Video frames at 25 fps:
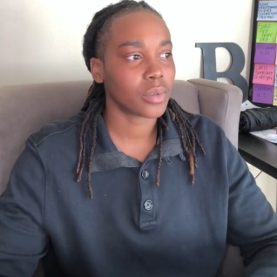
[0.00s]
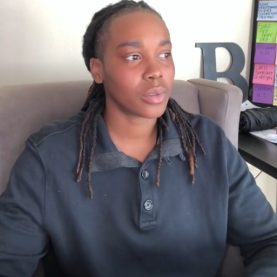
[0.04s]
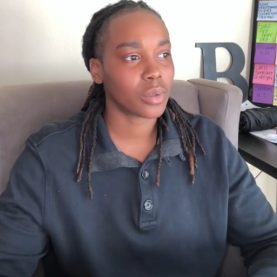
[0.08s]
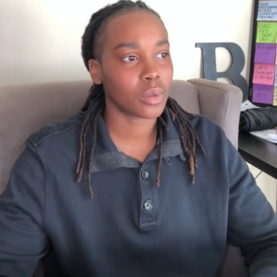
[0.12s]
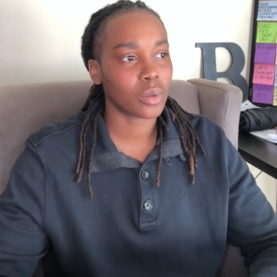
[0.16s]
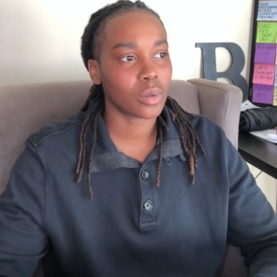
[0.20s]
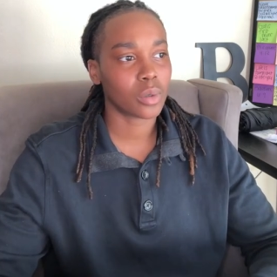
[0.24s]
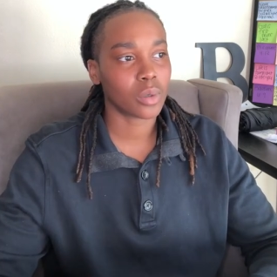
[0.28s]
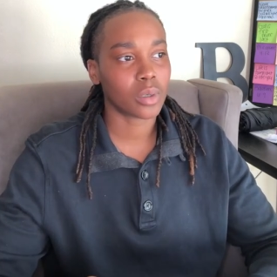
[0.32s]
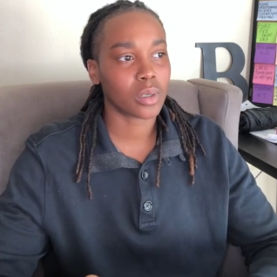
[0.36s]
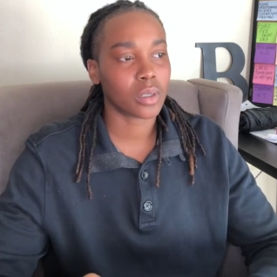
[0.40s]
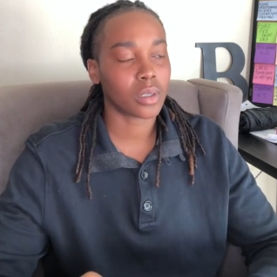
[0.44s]

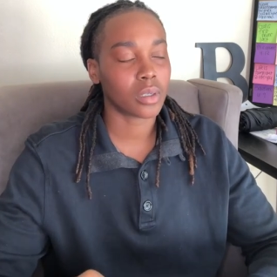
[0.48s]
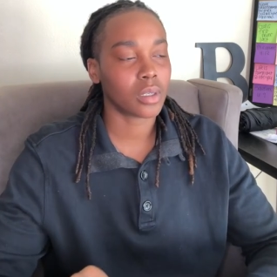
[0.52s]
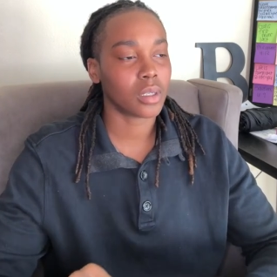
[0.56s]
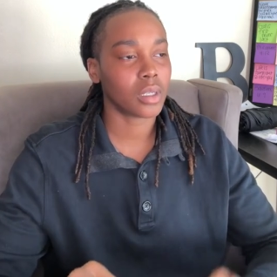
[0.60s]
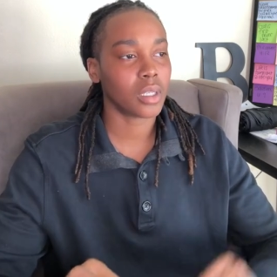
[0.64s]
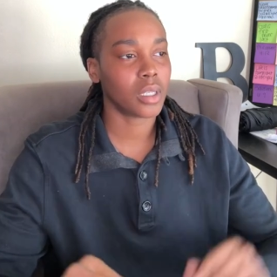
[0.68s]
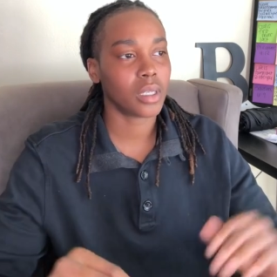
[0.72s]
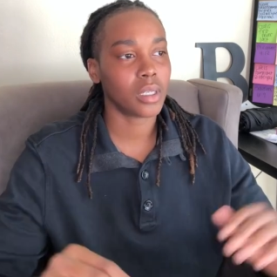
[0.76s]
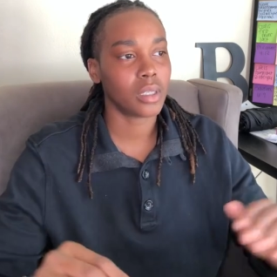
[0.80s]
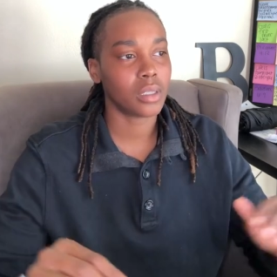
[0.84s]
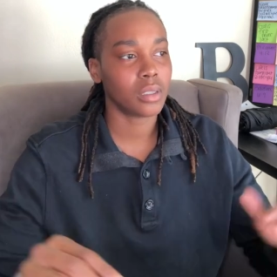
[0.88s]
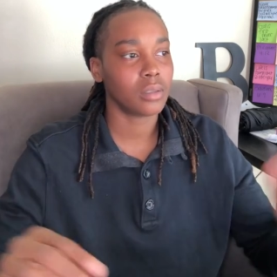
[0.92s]
or
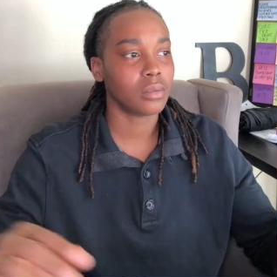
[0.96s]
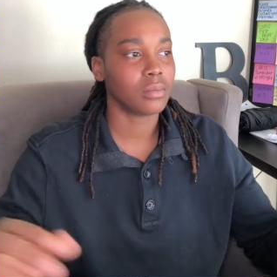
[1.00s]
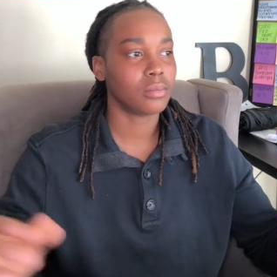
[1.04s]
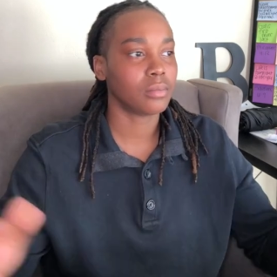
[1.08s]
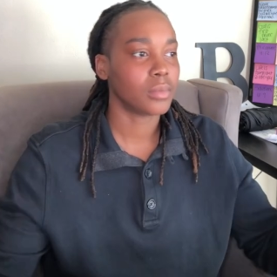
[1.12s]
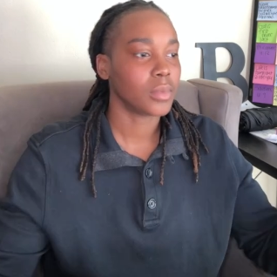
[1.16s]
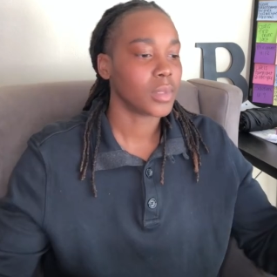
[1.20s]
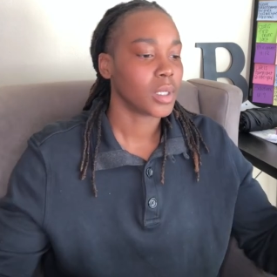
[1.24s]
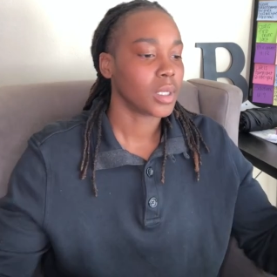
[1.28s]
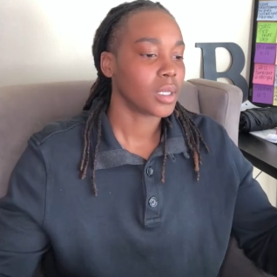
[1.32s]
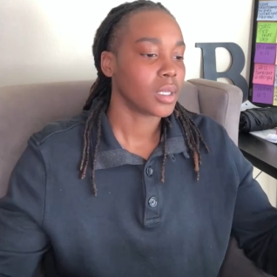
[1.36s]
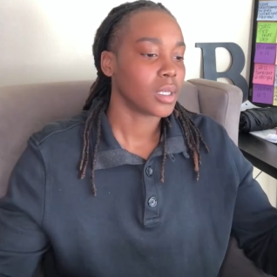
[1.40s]
anything
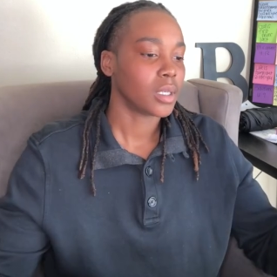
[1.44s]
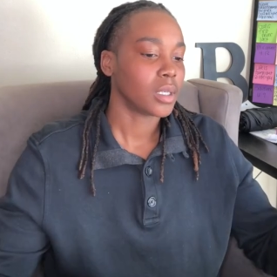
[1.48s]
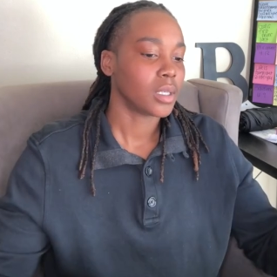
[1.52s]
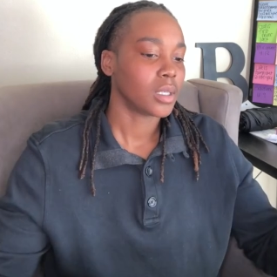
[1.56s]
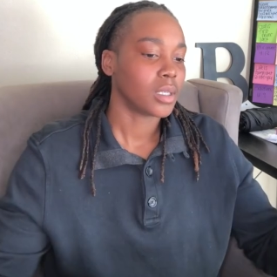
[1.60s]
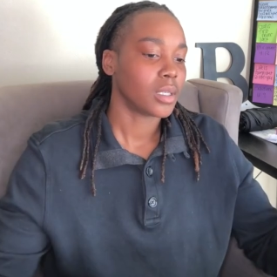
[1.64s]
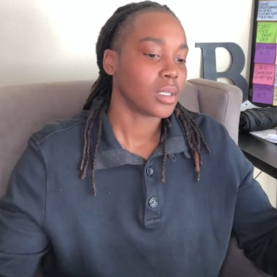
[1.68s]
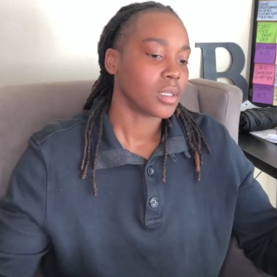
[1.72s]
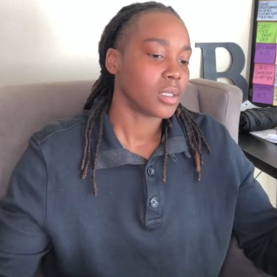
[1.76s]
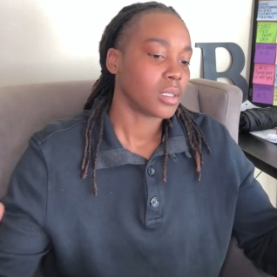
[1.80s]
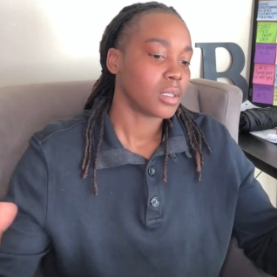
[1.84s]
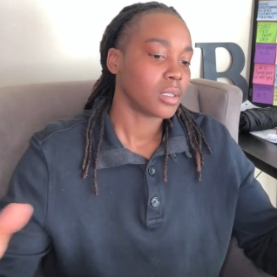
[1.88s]

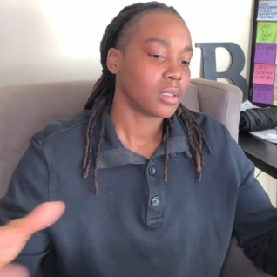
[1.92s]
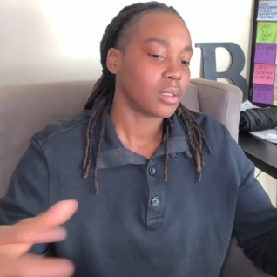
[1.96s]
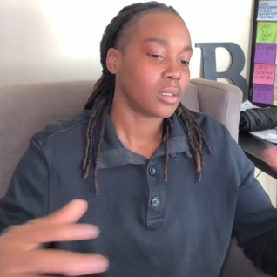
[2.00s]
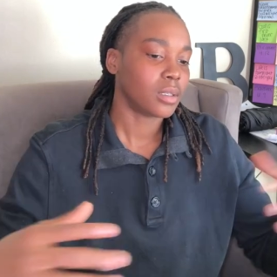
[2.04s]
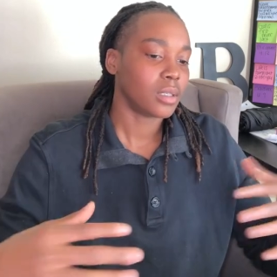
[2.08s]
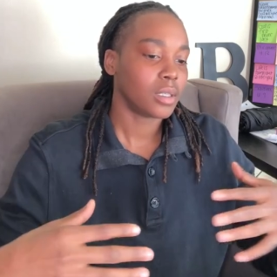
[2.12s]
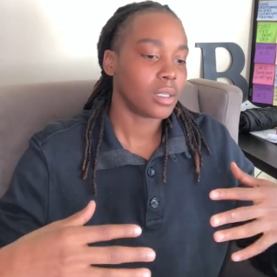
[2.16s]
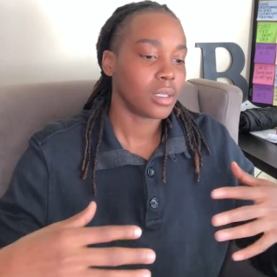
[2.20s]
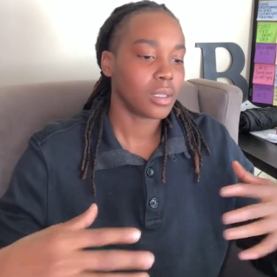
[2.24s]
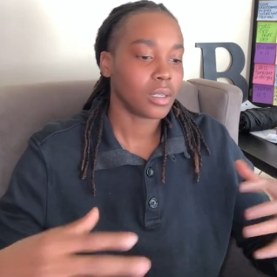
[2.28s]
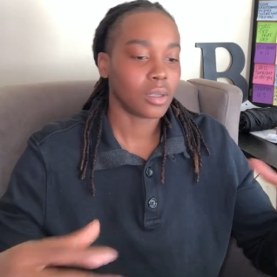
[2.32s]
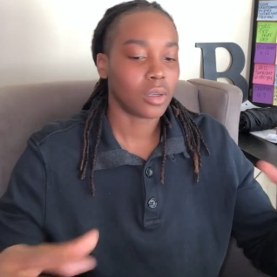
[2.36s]

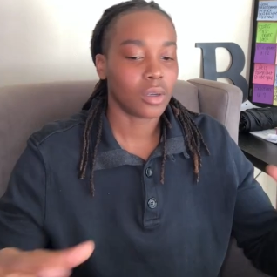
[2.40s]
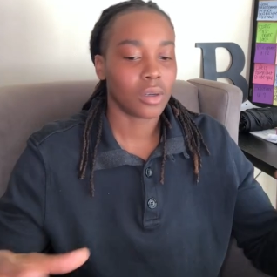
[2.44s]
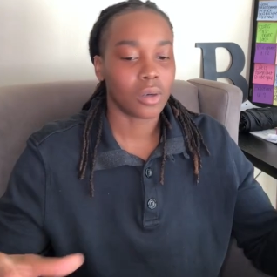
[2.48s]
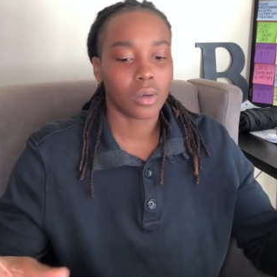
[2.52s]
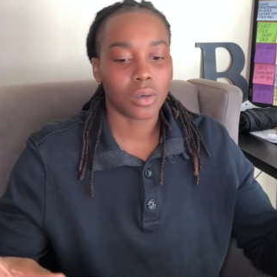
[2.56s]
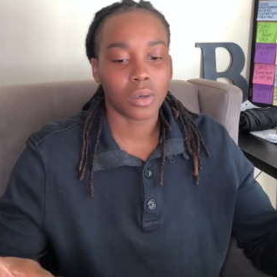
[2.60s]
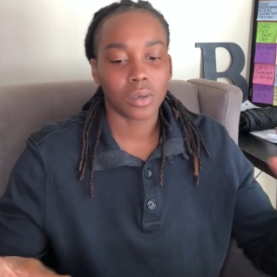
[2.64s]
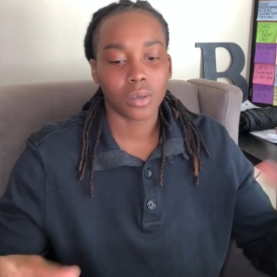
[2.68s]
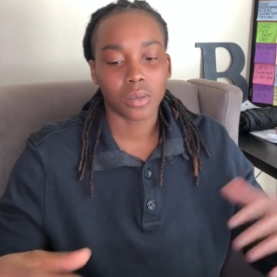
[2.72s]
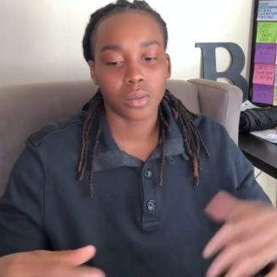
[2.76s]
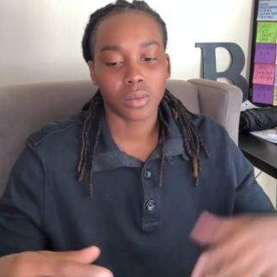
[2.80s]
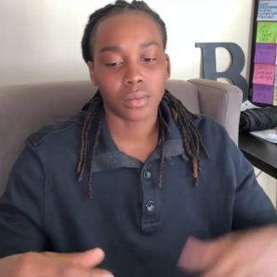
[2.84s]
go
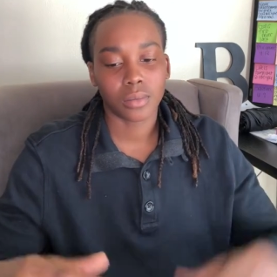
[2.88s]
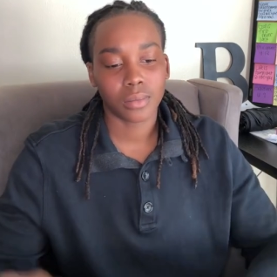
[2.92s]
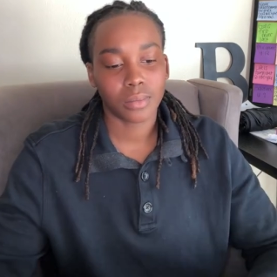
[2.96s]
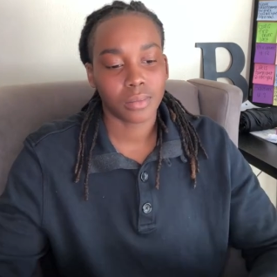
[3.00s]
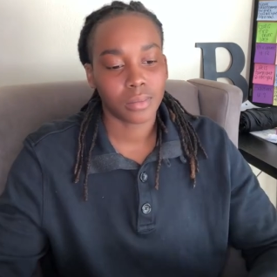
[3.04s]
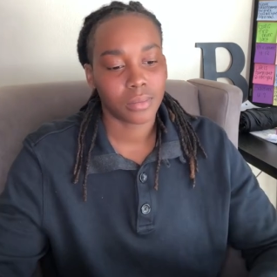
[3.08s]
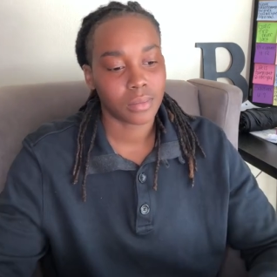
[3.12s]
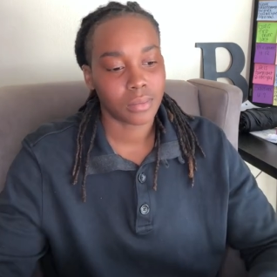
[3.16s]
on,